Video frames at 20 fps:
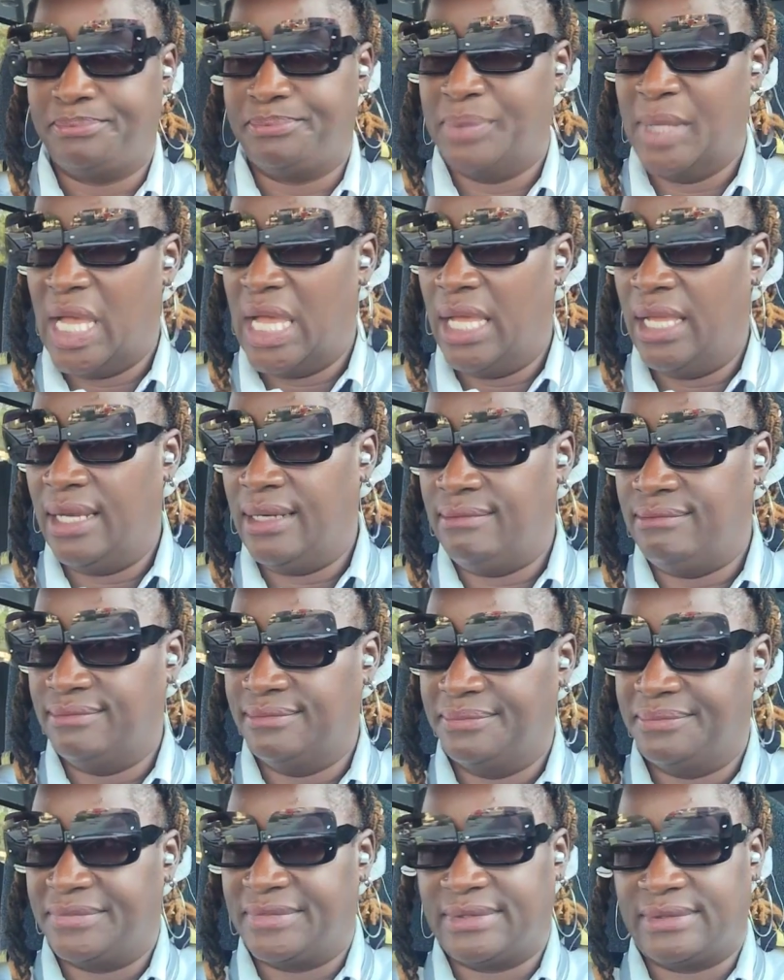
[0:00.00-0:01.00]
But
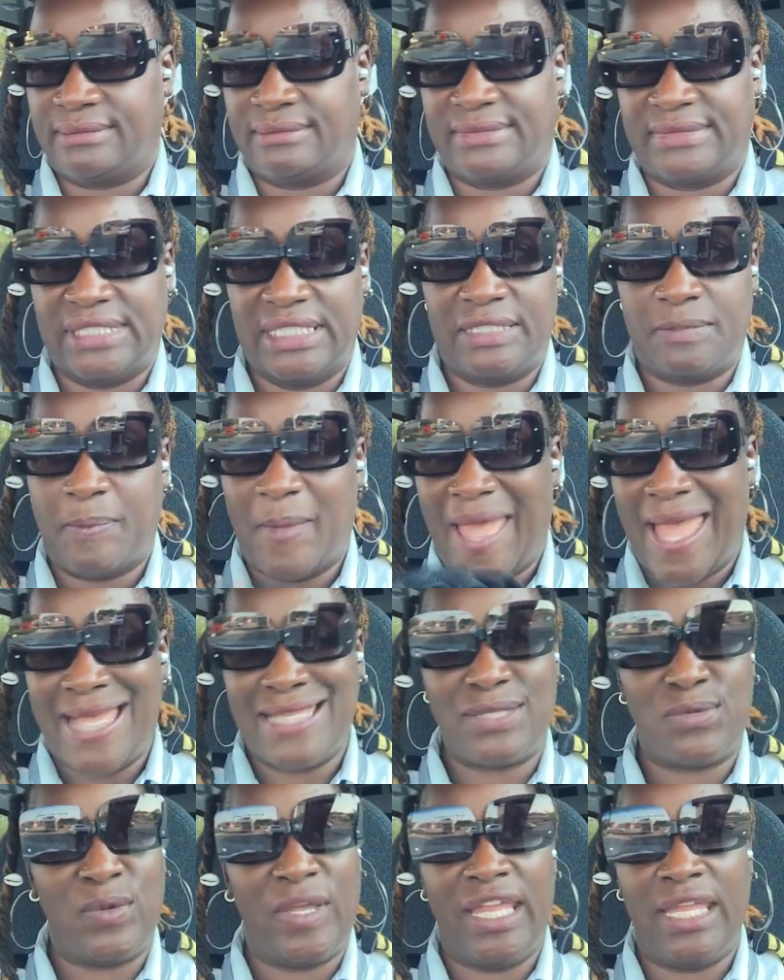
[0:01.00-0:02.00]
this
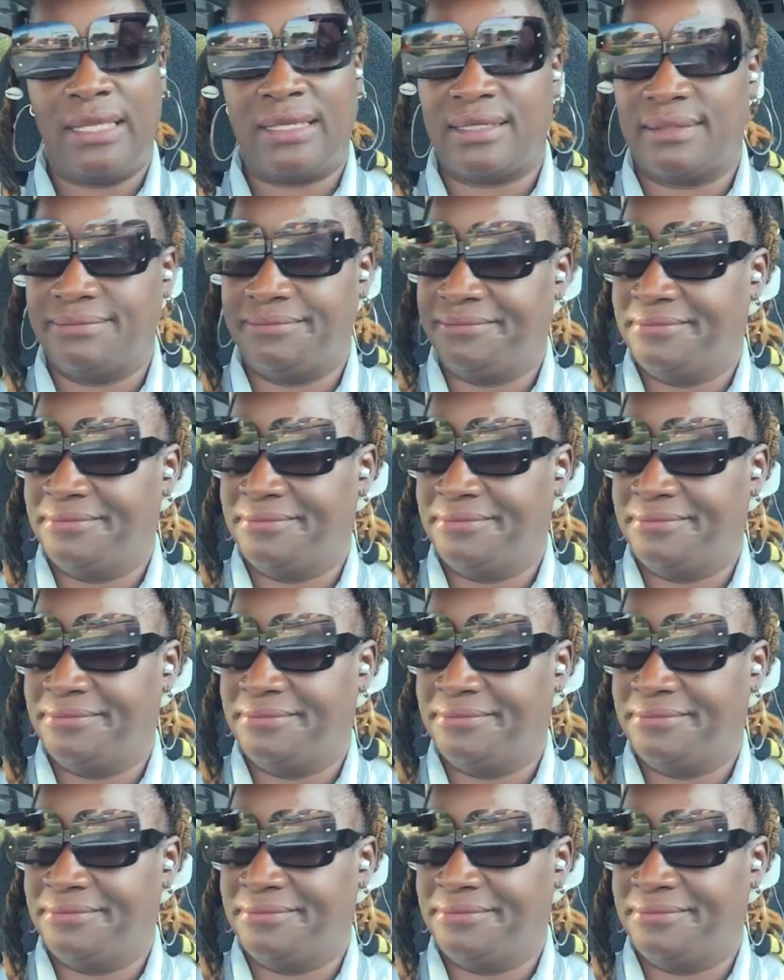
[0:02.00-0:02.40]
past week,